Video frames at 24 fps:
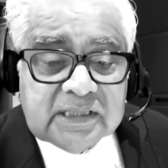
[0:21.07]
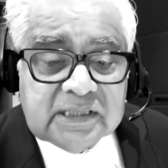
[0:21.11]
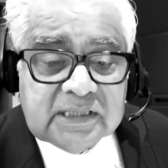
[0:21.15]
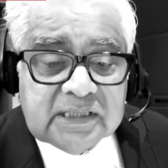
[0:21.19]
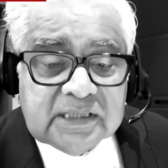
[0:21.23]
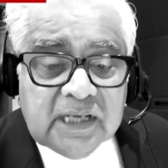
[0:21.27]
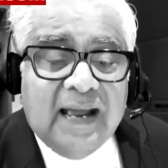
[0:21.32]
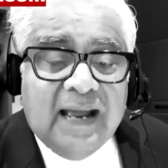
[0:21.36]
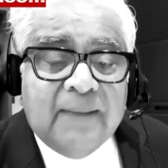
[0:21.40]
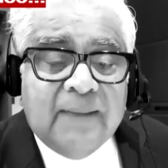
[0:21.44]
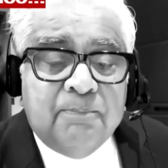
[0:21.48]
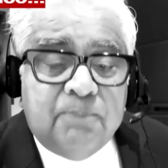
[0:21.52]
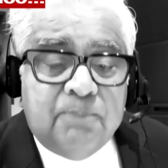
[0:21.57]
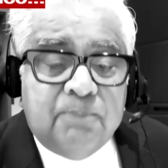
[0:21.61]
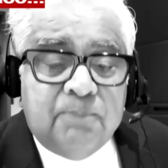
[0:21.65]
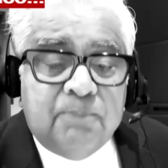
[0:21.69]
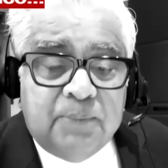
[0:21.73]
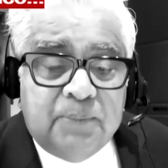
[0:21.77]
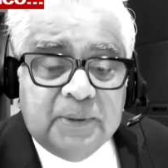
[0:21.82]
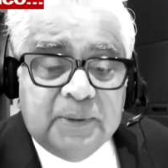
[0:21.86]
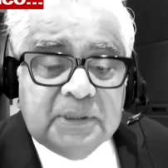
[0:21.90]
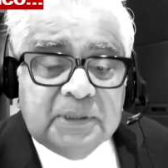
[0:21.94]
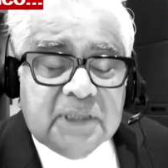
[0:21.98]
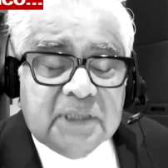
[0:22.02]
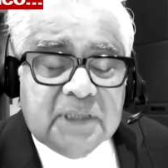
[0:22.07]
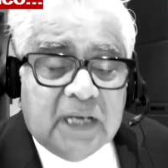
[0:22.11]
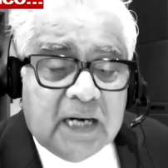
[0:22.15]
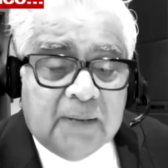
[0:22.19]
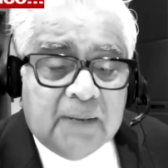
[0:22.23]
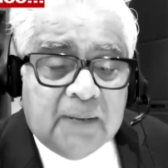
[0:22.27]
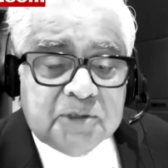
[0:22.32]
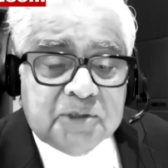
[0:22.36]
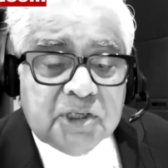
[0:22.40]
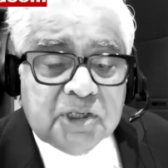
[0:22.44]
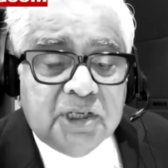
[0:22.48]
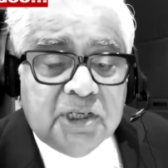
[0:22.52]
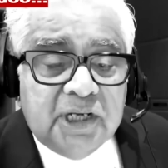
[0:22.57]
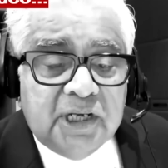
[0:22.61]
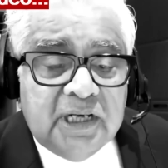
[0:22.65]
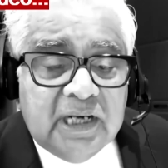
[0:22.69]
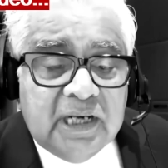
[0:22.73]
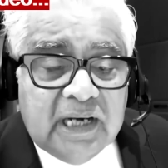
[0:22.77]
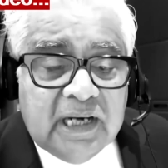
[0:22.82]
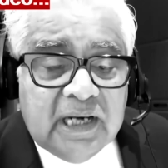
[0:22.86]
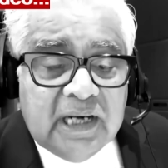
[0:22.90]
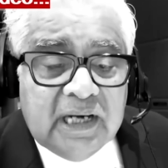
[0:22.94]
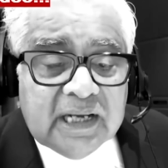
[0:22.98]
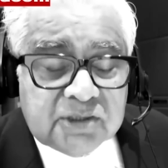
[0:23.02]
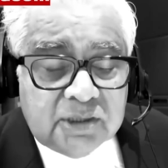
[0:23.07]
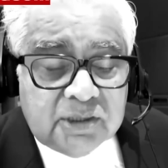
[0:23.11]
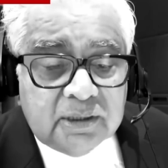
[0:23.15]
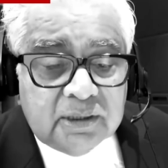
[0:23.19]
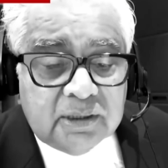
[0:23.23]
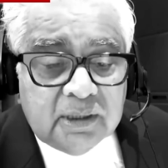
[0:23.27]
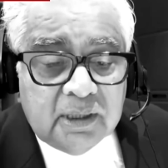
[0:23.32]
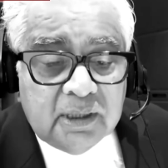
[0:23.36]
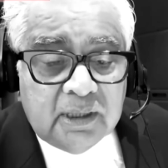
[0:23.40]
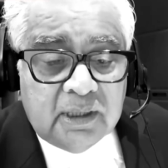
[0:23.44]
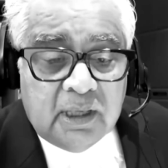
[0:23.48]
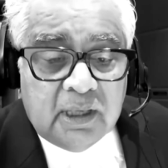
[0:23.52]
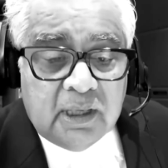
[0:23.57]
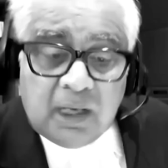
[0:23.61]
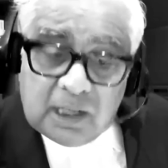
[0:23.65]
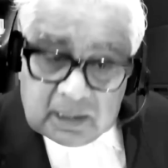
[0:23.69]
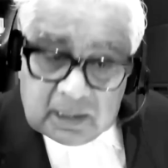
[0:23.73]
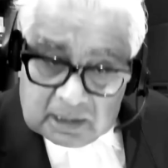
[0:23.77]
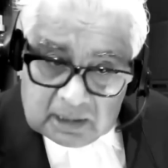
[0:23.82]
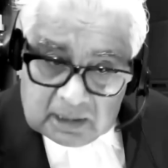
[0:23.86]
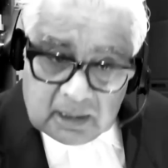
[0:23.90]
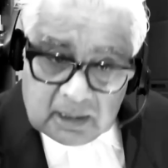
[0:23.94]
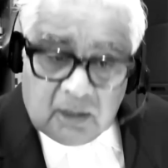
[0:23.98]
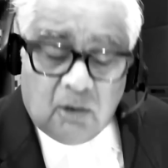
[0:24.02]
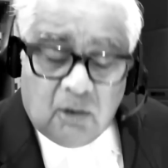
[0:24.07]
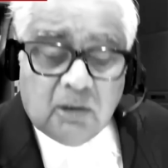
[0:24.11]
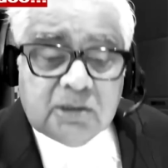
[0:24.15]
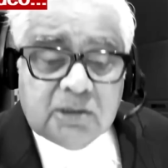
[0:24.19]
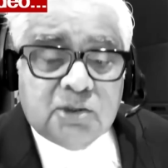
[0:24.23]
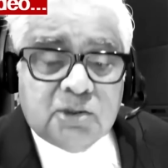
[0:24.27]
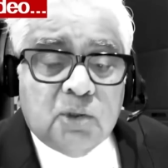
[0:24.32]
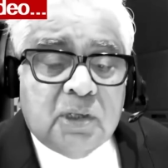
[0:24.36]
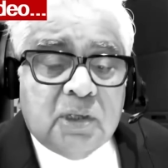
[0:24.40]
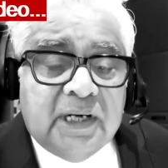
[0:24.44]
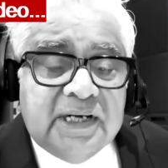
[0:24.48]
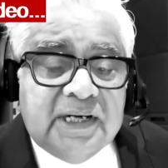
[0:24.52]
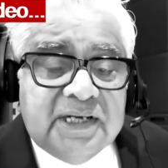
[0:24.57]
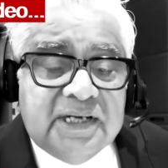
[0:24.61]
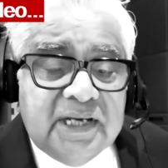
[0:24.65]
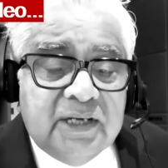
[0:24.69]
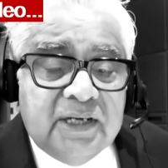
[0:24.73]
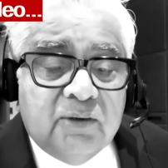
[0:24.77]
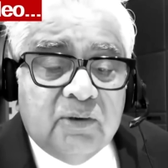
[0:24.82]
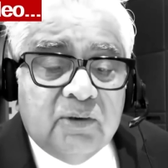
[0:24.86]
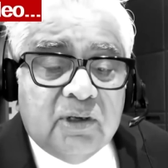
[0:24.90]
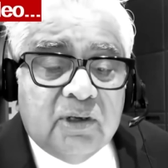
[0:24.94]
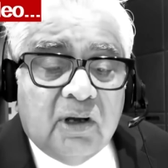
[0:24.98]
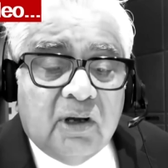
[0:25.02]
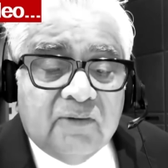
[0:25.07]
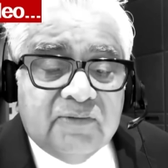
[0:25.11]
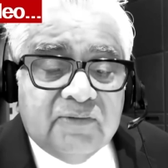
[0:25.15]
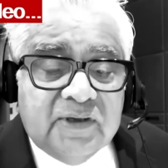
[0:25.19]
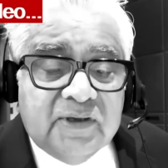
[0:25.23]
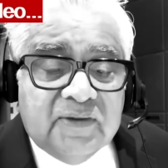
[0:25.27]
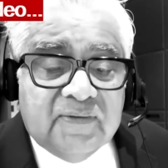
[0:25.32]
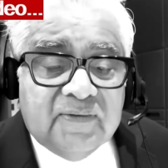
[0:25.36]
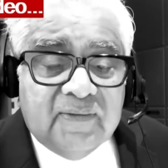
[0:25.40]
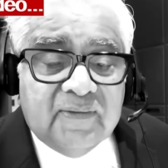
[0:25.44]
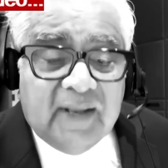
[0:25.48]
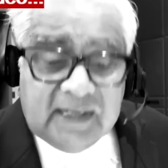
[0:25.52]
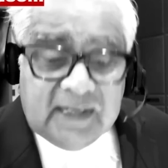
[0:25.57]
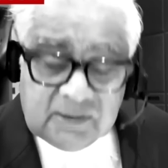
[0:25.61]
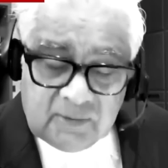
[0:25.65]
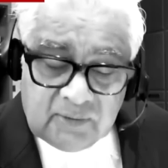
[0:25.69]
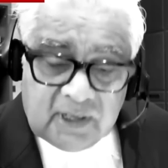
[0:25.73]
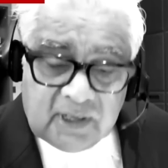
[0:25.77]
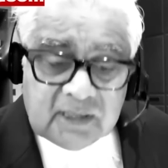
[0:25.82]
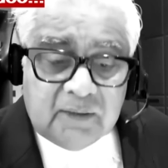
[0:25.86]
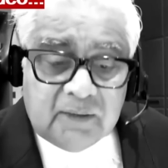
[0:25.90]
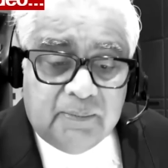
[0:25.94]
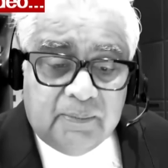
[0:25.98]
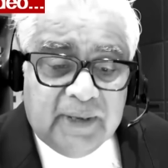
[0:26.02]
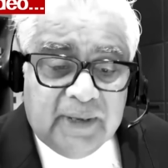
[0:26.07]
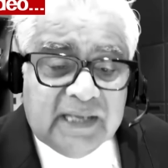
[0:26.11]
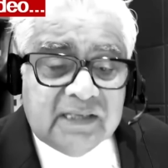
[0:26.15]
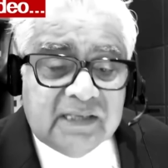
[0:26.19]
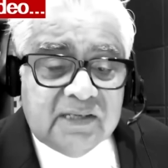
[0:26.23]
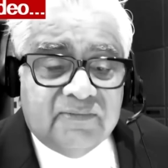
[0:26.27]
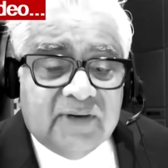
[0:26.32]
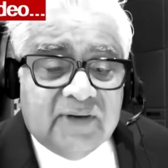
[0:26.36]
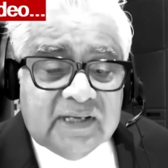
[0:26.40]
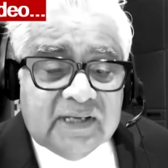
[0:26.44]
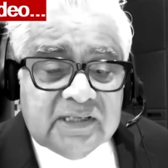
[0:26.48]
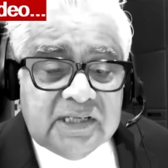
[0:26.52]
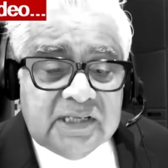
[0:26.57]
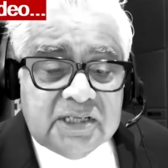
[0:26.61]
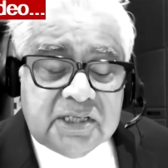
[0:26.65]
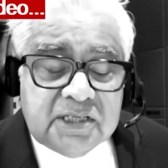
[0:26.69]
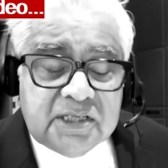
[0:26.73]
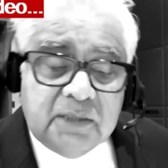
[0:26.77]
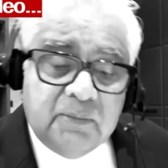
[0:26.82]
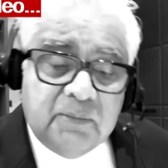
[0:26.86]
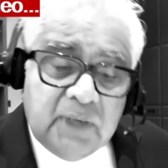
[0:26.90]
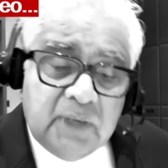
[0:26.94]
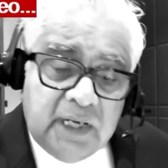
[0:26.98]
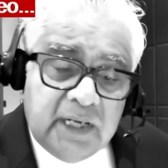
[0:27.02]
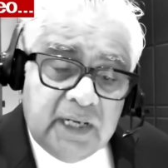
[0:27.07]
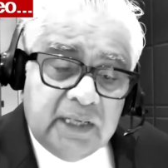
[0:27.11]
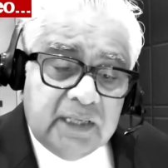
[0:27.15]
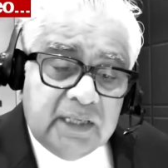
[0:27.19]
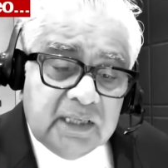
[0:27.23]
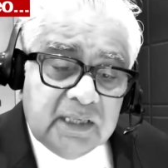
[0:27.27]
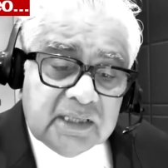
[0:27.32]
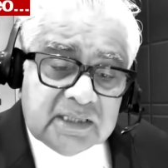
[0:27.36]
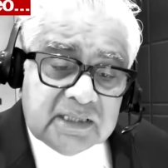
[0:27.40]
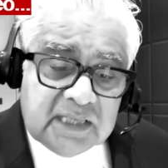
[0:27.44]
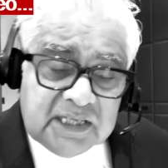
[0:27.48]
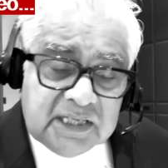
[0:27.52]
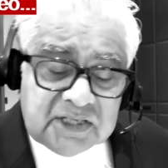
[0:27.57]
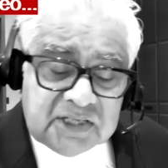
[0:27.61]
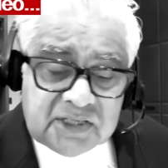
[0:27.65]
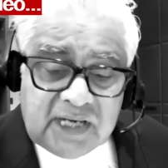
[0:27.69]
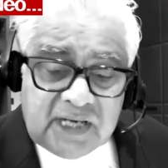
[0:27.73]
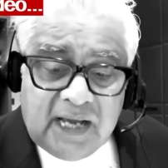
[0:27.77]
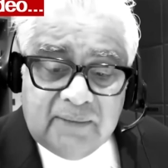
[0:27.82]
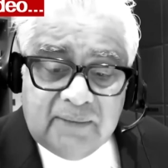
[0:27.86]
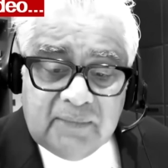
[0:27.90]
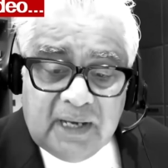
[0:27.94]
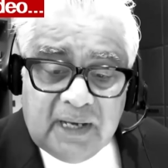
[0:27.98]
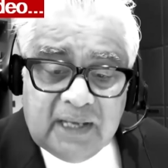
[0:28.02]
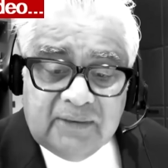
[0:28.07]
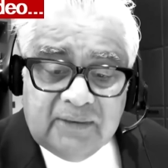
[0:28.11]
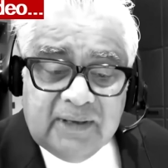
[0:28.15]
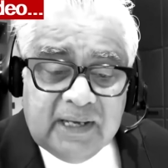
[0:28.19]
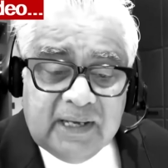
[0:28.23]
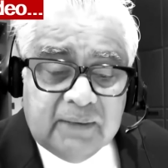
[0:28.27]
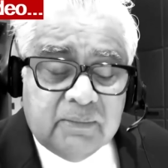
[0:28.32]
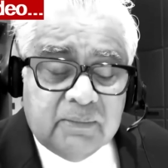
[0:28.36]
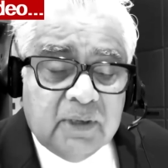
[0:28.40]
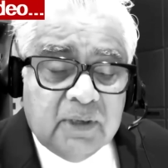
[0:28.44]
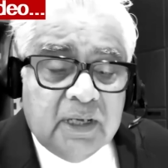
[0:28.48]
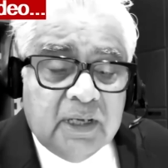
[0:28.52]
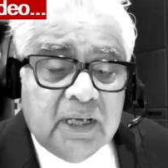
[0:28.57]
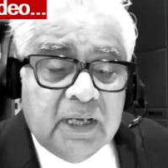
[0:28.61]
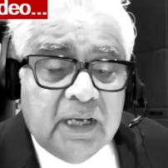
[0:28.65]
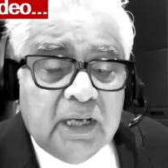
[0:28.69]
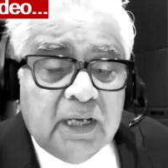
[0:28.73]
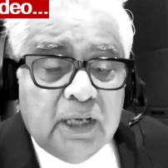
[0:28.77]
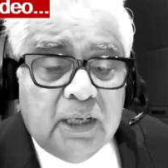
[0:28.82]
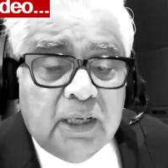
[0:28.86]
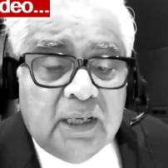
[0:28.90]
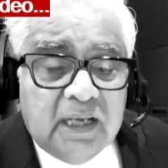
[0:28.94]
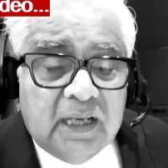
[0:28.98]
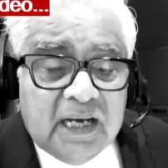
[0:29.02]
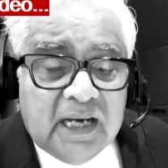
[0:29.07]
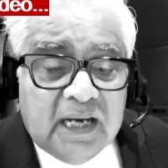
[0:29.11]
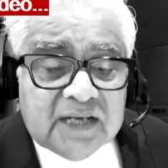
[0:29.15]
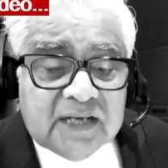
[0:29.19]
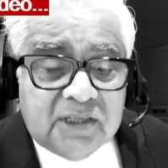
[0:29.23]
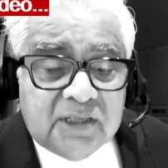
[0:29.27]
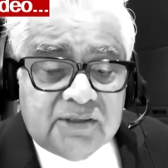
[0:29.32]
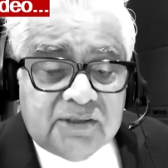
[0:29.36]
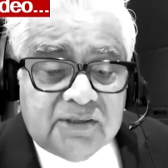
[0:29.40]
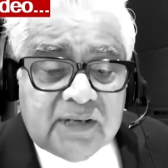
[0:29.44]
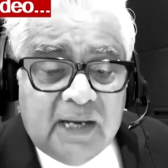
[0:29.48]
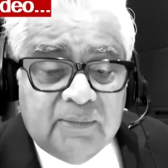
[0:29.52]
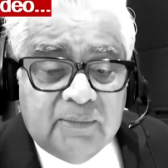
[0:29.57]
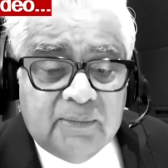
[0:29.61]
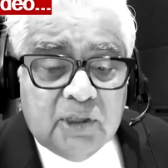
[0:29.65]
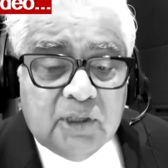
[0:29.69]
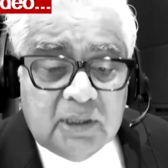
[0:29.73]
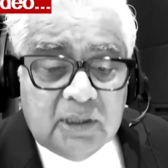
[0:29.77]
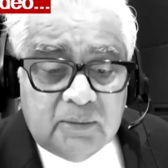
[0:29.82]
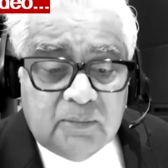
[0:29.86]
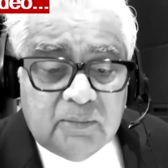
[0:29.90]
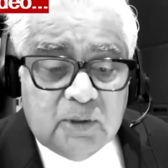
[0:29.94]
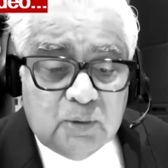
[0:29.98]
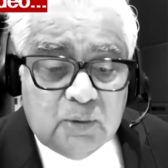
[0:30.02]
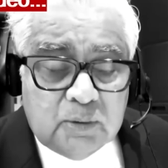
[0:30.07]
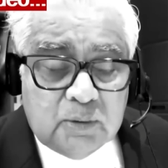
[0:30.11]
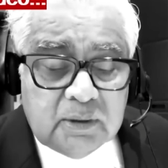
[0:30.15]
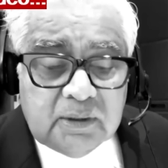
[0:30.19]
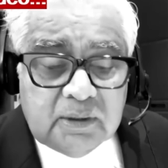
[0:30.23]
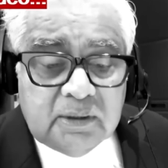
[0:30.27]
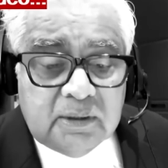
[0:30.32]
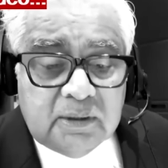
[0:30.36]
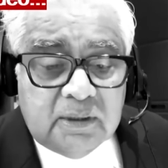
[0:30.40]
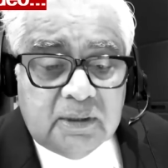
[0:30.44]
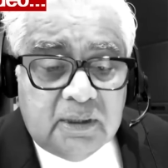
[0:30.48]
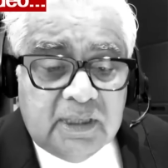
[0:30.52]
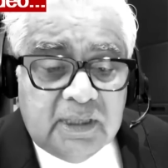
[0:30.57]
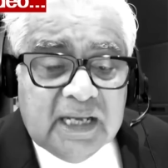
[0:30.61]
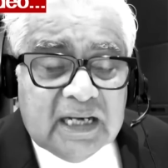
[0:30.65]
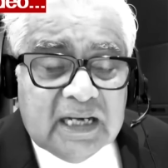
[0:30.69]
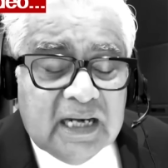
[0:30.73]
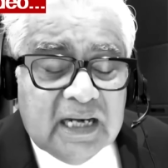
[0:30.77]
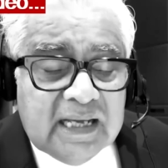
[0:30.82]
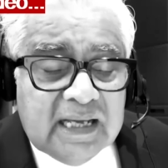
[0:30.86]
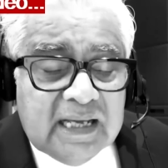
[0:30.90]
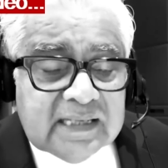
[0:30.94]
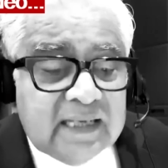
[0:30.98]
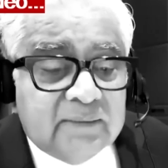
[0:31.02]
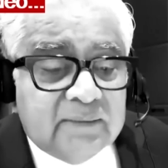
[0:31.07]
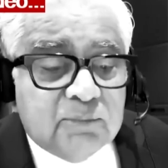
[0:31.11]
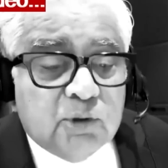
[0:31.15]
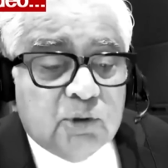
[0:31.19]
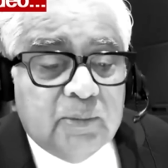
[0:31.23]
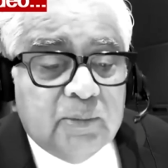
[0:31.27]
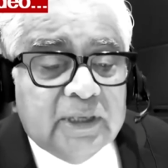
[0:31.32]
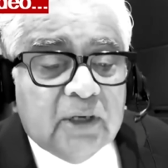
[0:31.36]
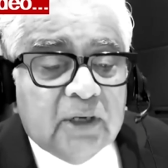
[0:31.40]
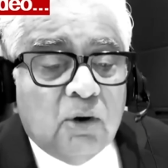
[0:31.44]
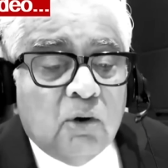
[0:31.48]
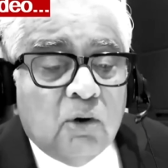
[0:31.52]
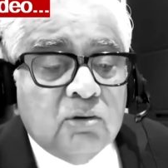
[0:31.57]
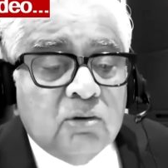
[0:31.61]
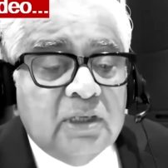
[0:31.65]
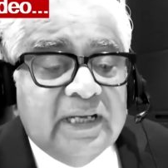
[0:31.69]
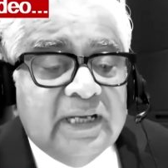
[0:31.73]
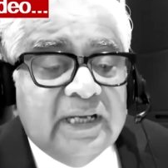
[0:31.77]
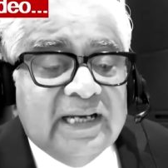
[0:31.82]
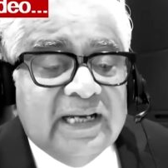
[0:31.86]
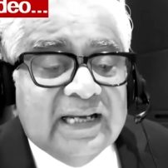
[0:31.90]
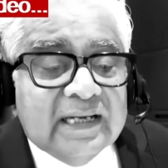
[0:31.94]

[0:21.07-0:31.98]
Or rampant corruption in election also continue in office. That's one of the banes of our system till such time as a election tribunal declares them to be wrongly